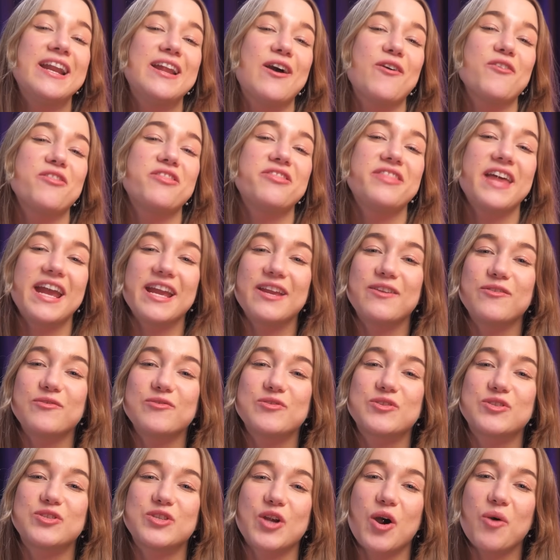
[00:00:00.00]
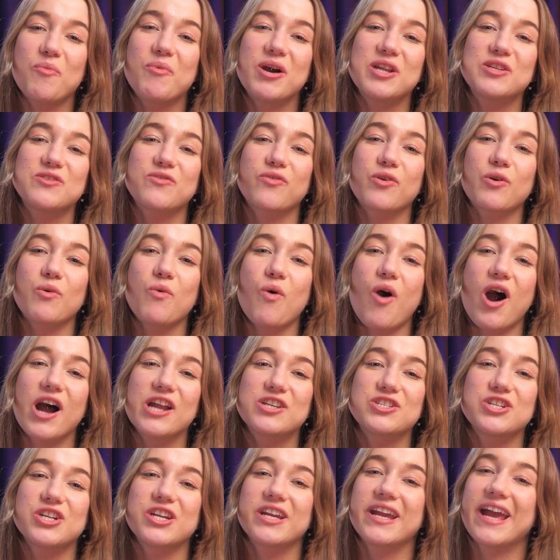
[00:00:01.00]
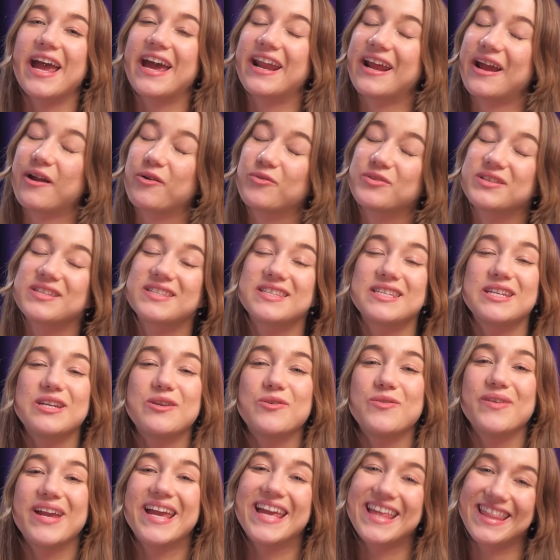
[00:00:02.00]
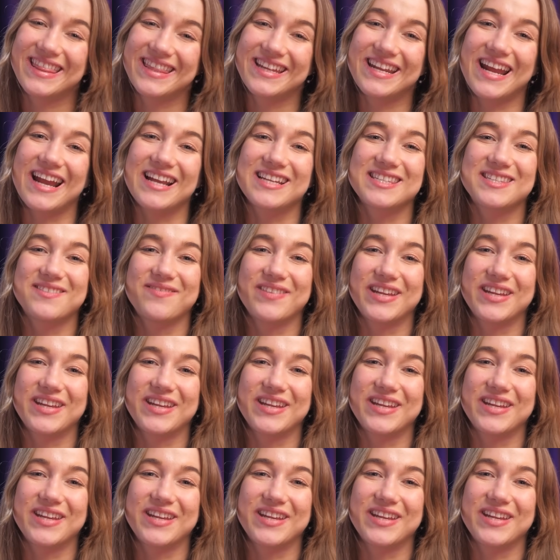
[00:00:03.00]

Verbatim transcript: Now, thank you so much for watching and I will see you in the next